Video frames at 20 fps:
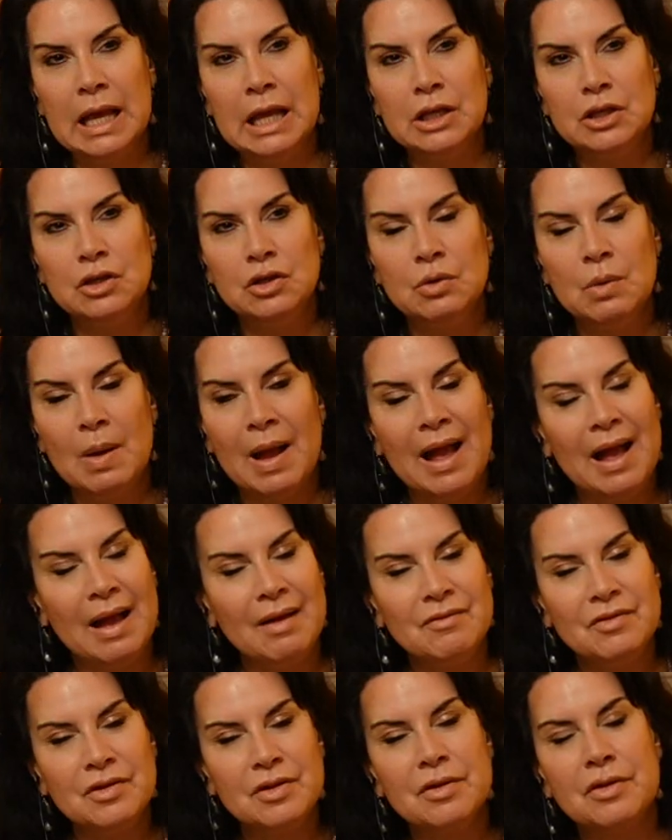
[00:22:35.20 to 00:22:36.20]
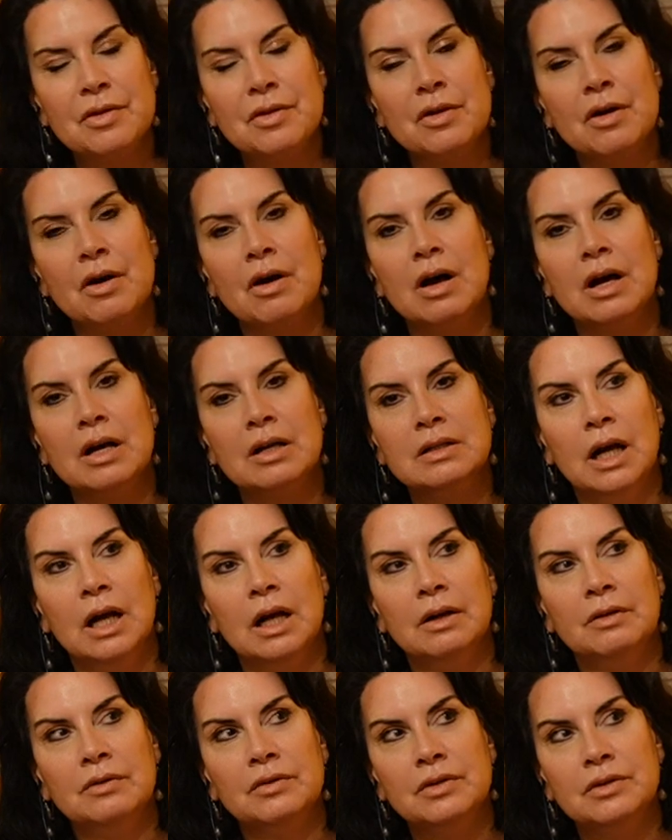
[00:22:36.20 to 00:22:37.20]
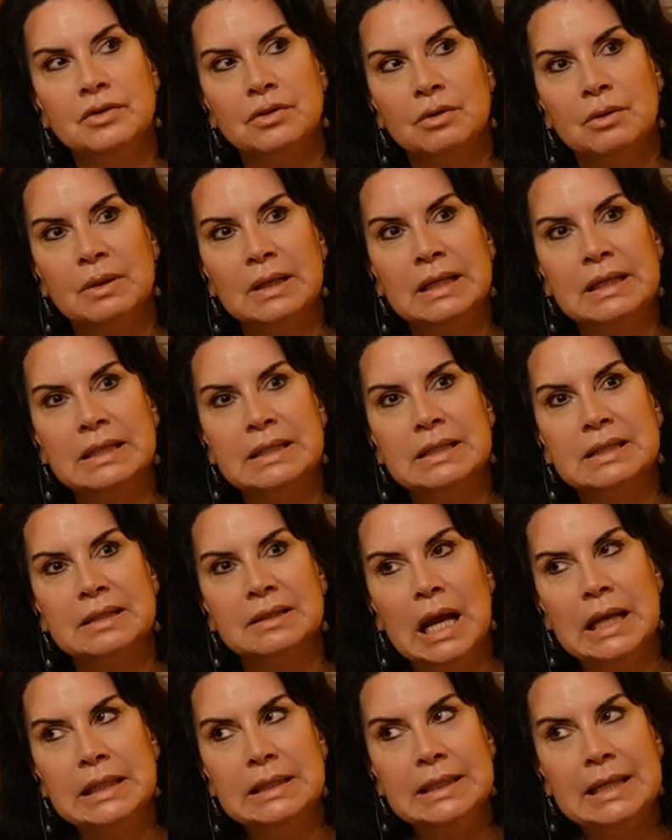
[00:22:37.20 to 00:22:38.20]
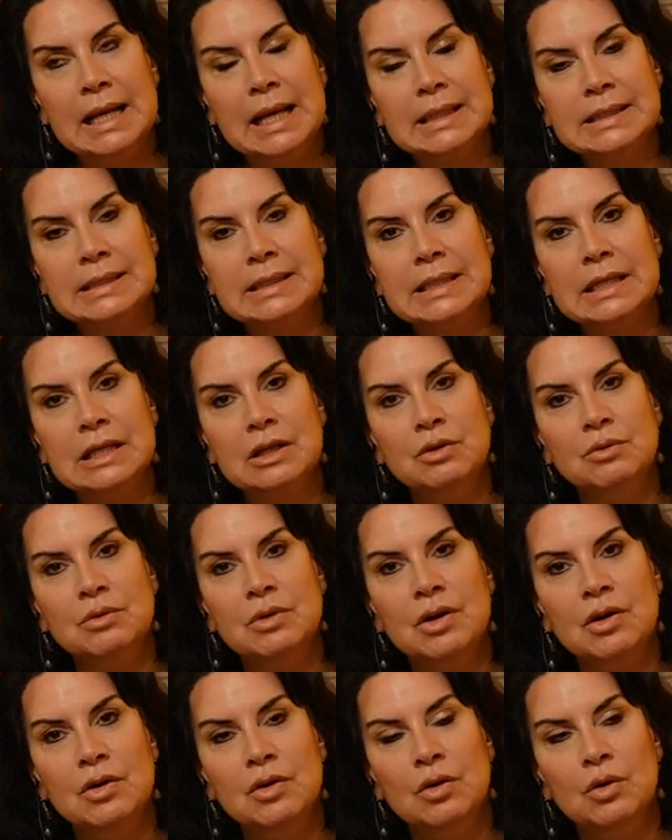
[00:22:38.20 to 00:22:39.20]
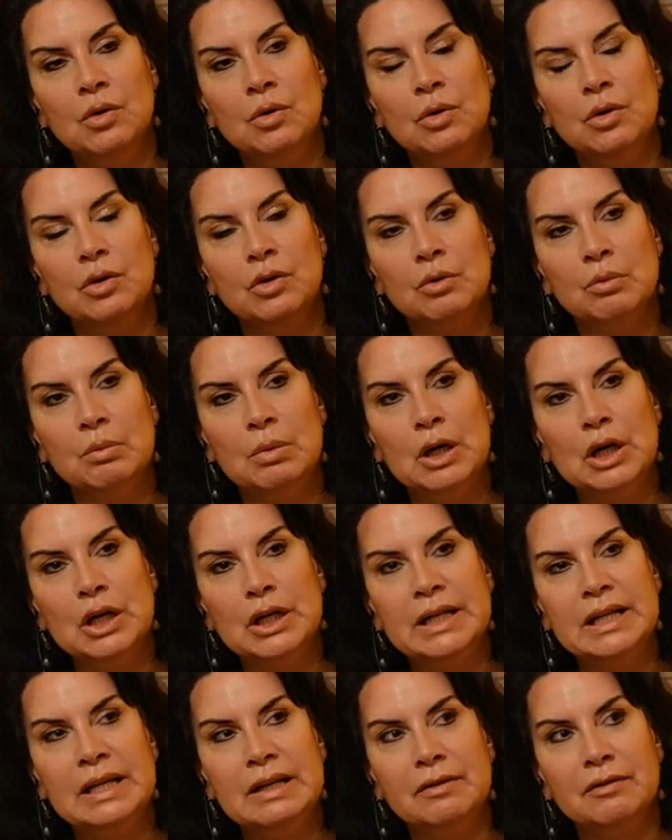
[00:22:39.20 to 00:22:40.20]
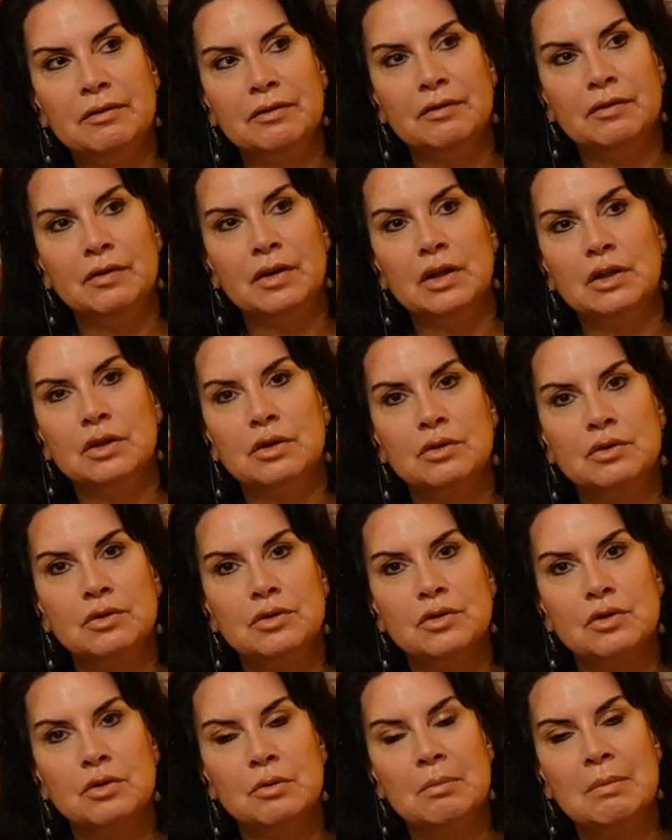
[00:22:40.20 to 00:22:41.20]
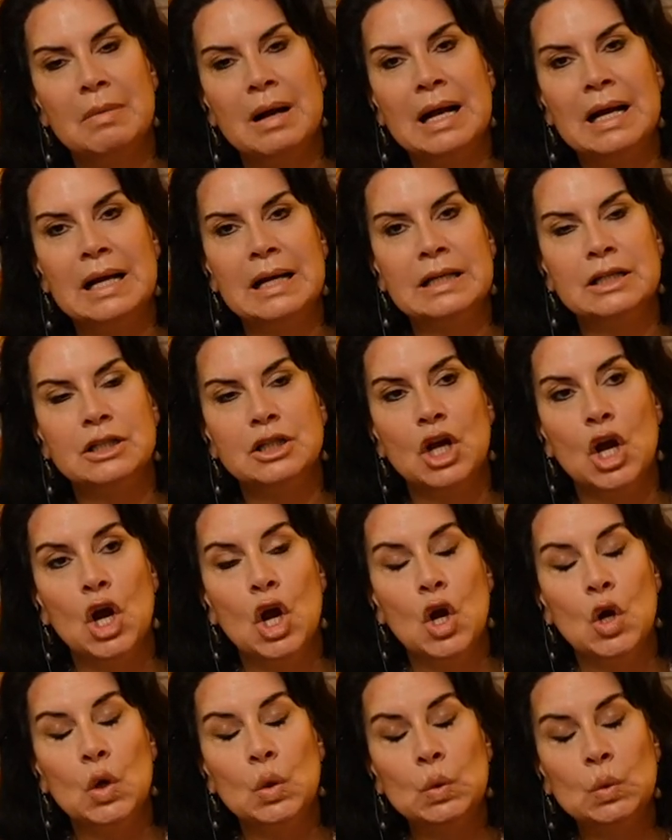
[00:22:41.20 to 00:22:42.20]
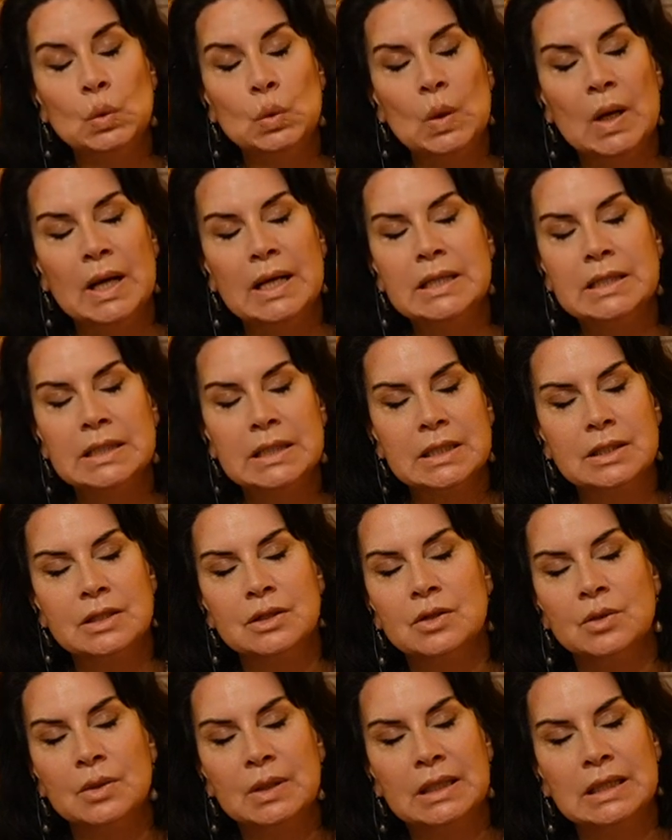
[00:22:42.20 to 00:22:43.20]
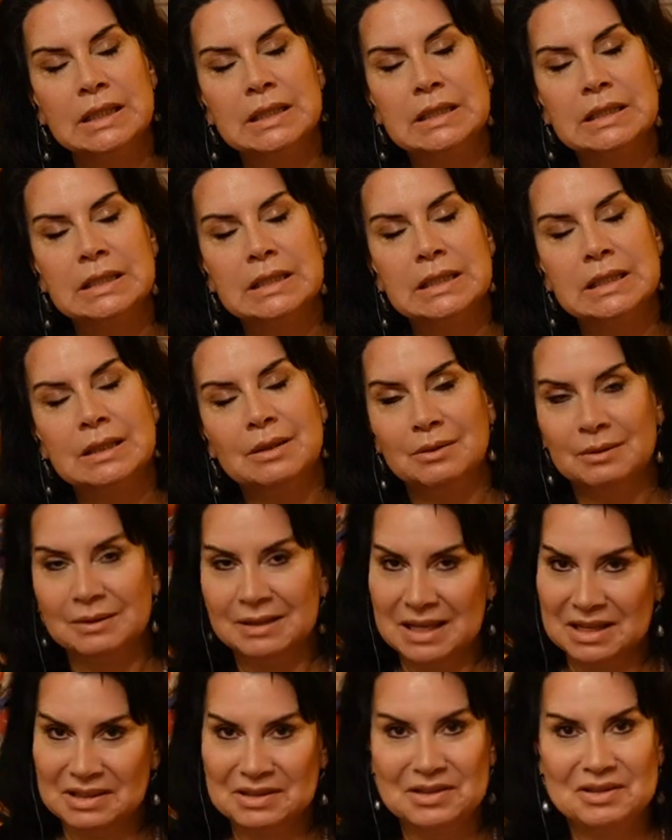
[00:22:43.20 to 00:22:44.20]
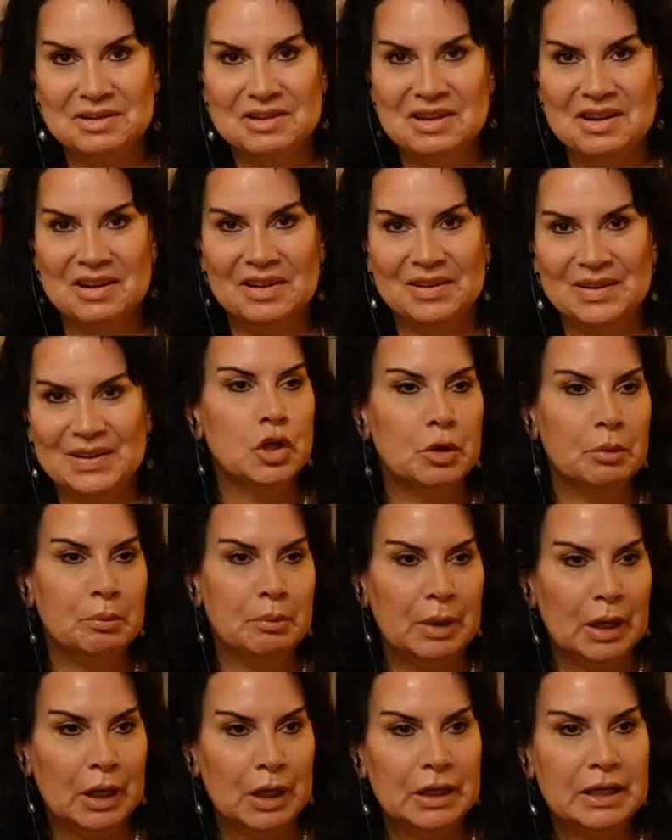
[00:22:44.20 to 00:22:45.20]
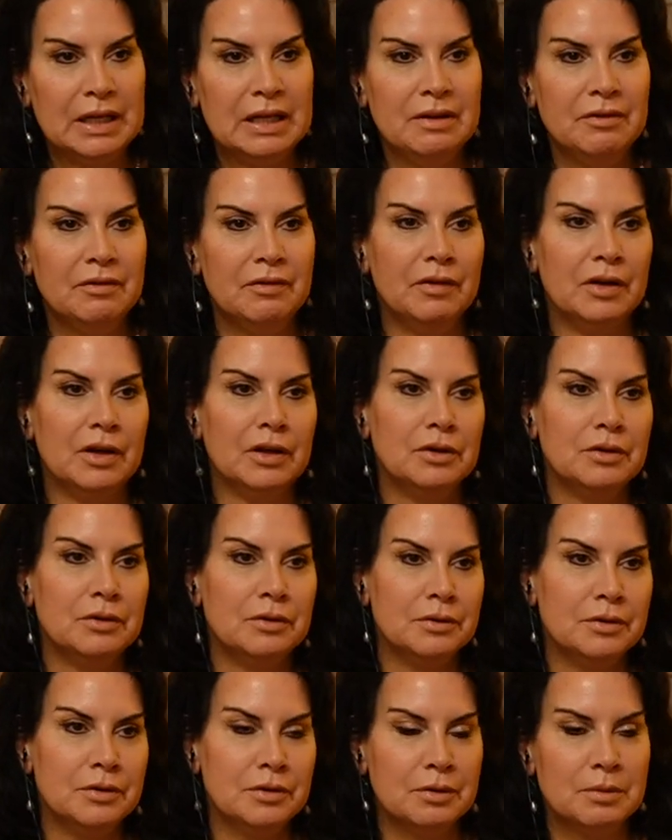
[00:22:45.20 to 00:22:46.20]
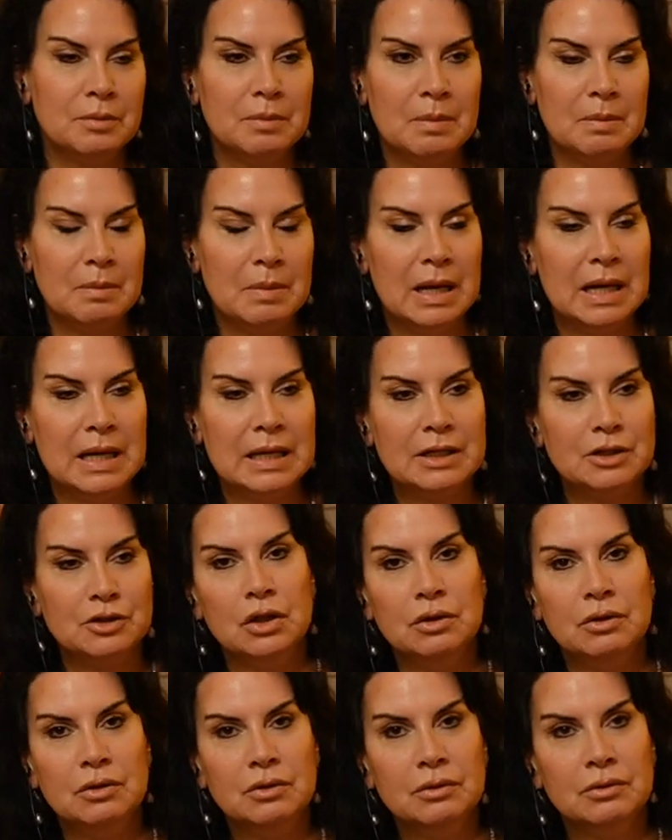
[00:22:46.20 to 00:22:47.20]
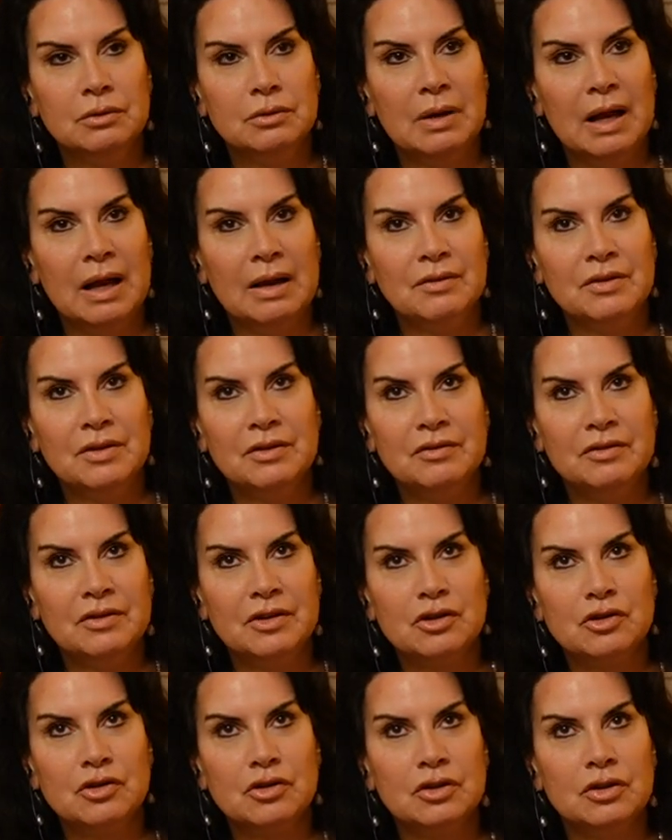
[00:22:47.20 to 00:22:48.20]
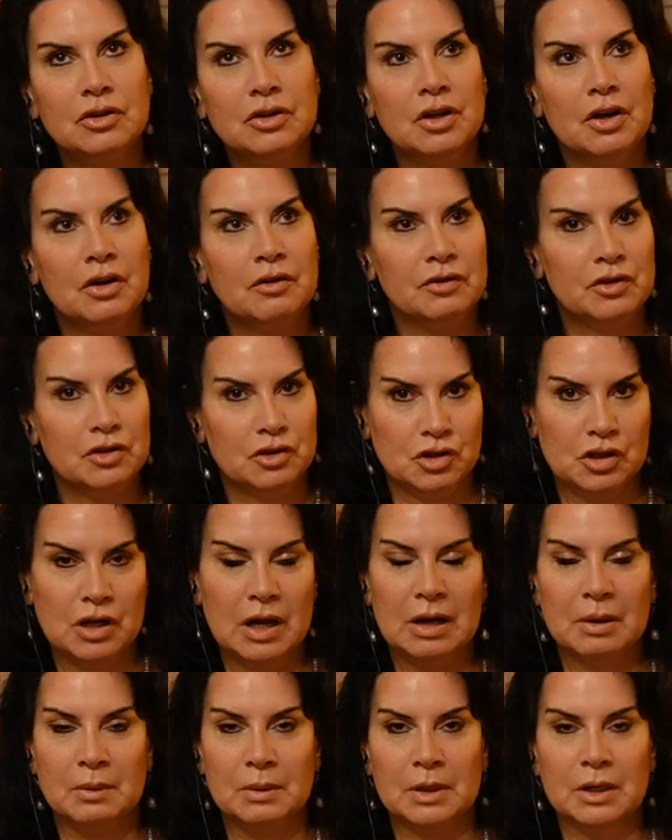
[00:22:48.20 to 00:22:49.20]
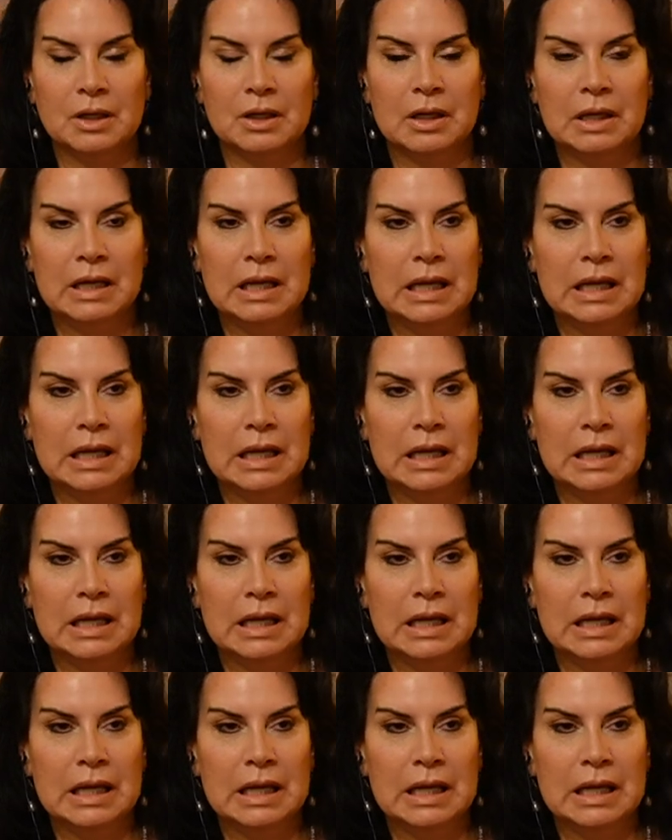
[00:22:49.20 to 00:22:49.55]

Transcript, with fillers: and you have the thought of the toilet. And the next thing you know, your body follows your mind right to the toilet. Yes or no? Your body follows your mind. You have the vision of the shower.